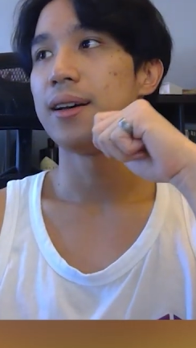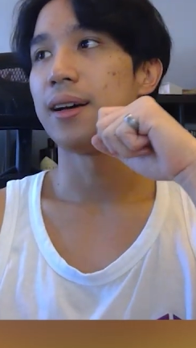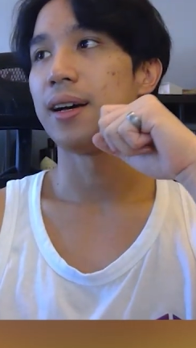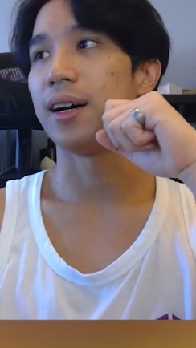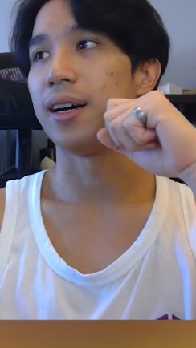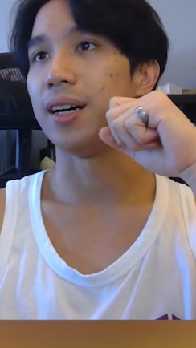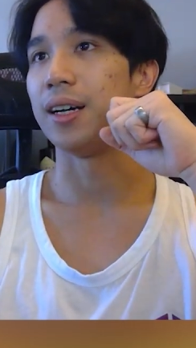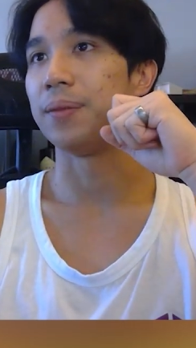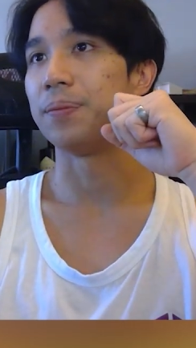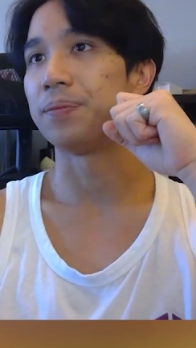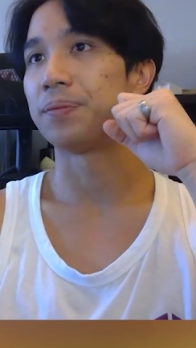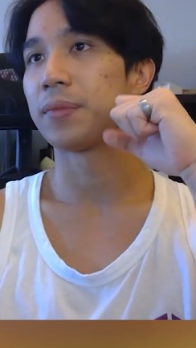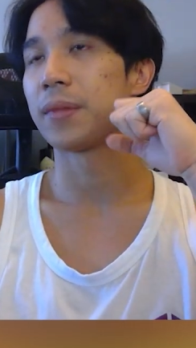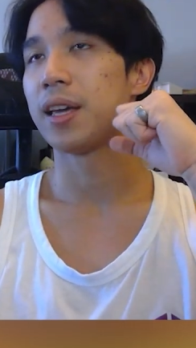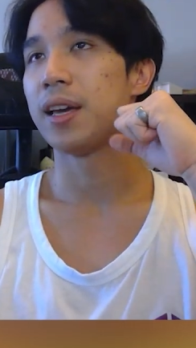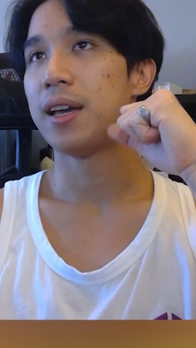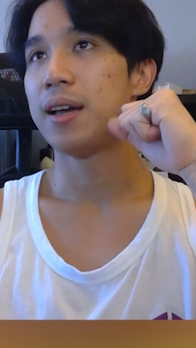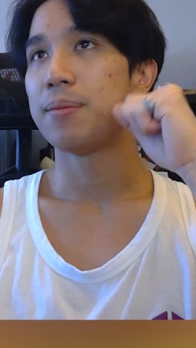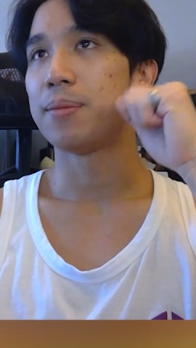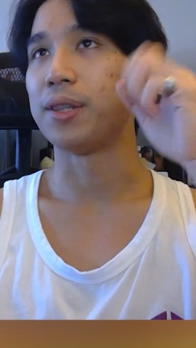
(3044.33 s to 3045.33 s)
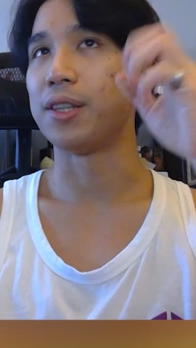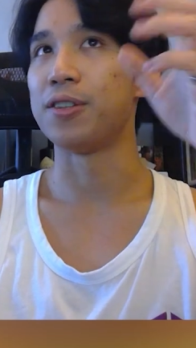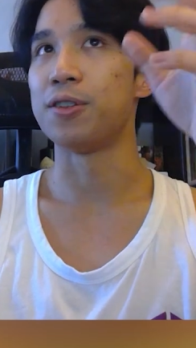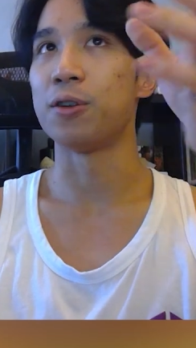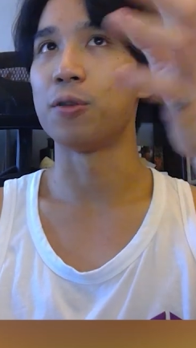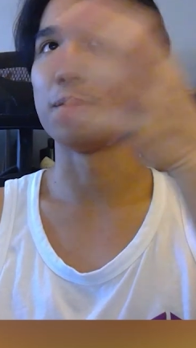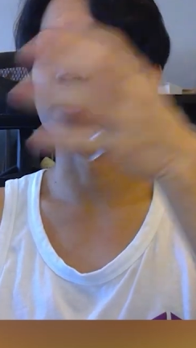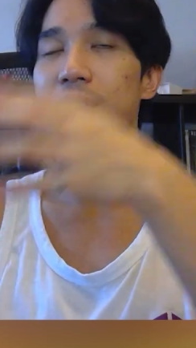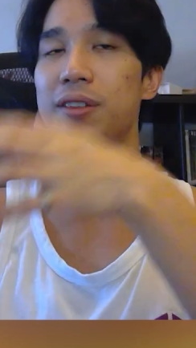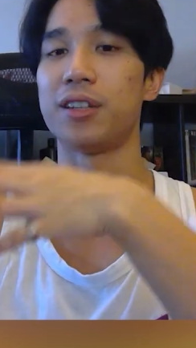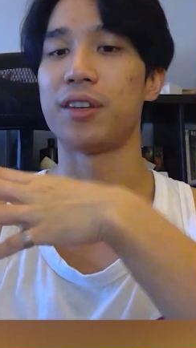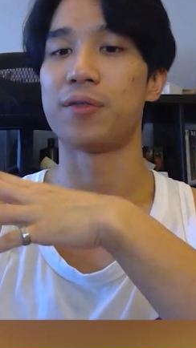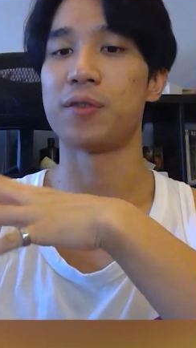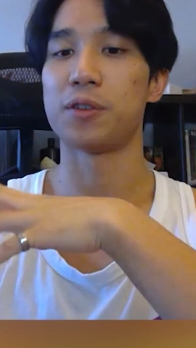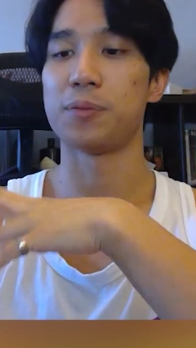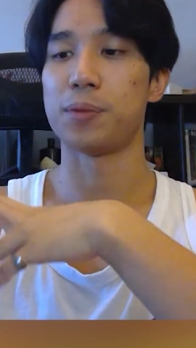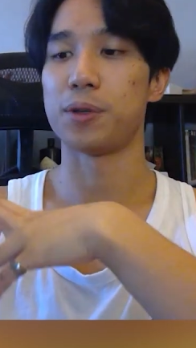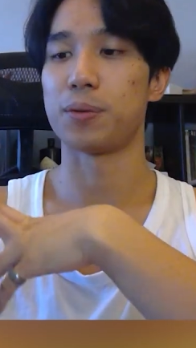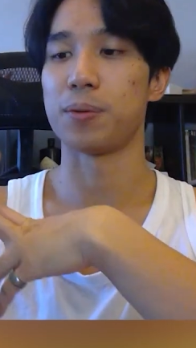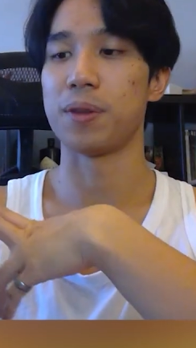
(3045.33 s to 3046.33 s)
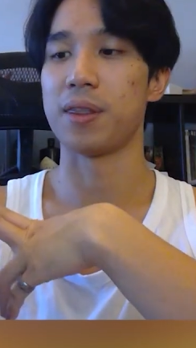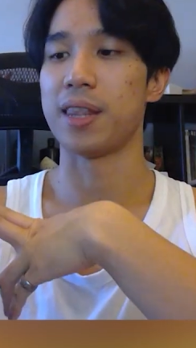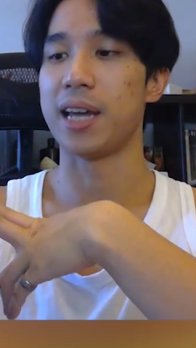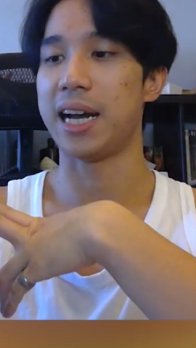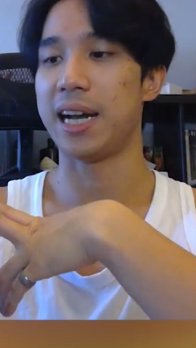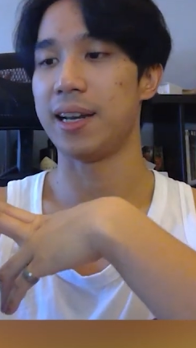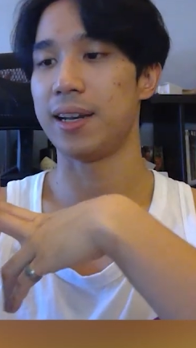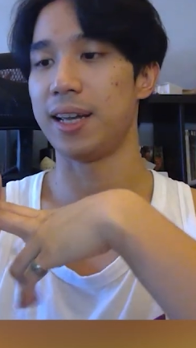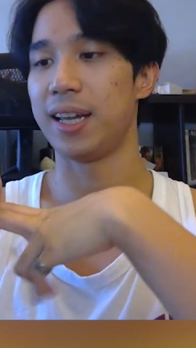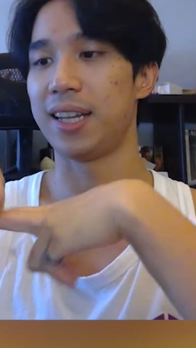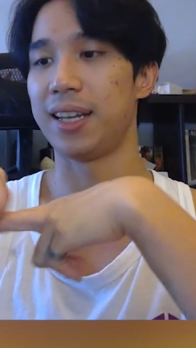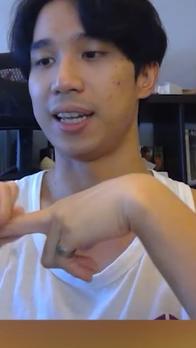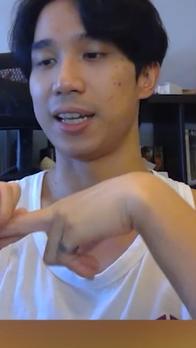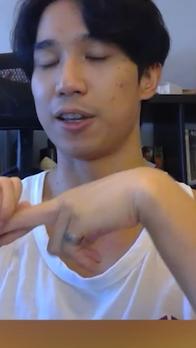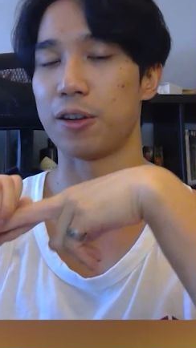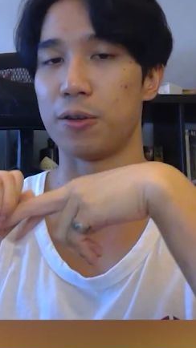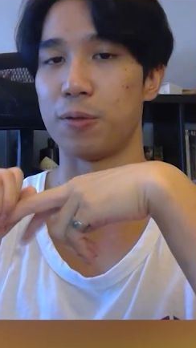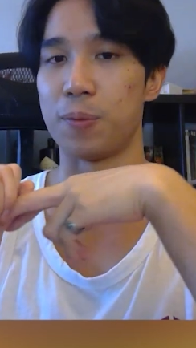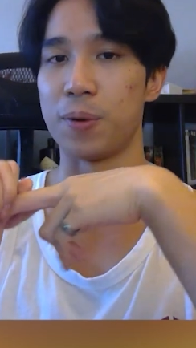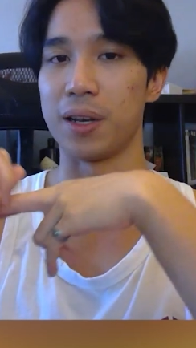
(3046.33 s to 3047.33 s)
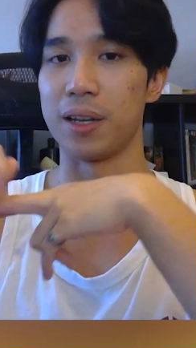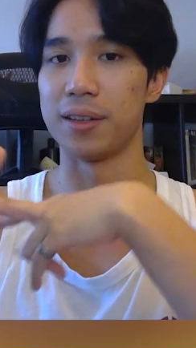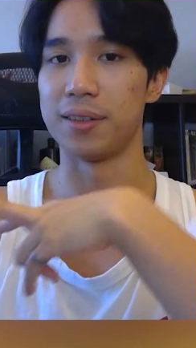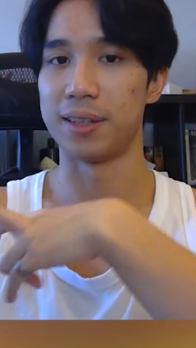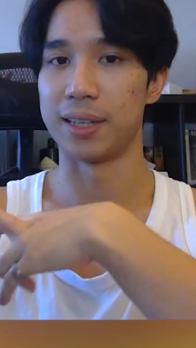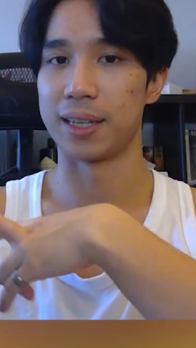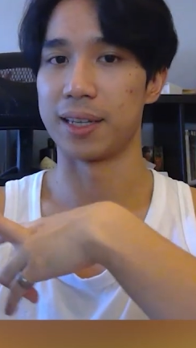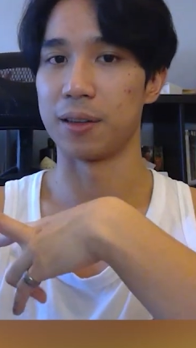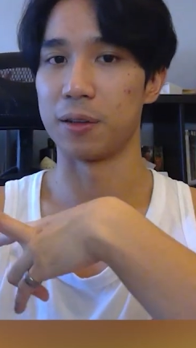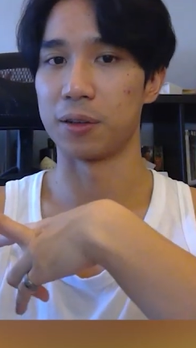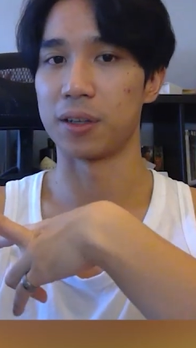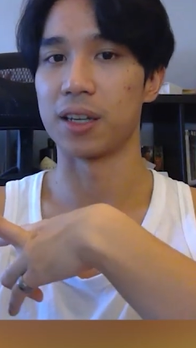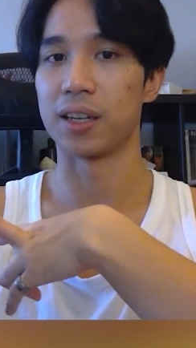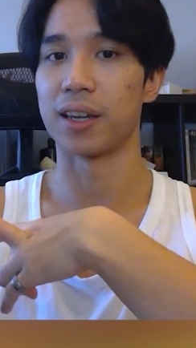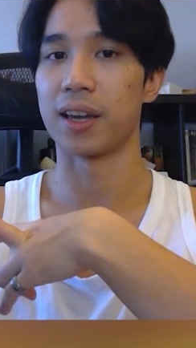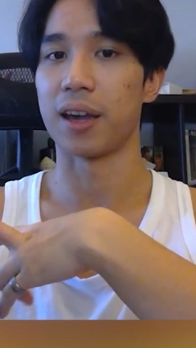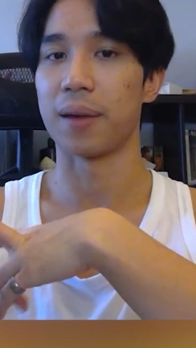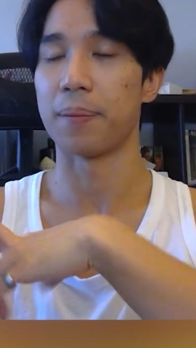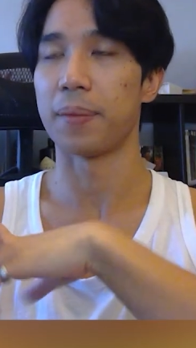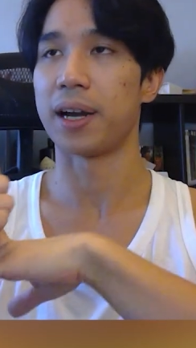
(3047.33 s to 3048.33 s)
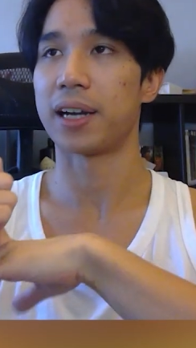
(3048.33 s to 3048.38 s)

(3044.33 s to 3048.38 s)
but there's no real difference between that and like a realistic looking game.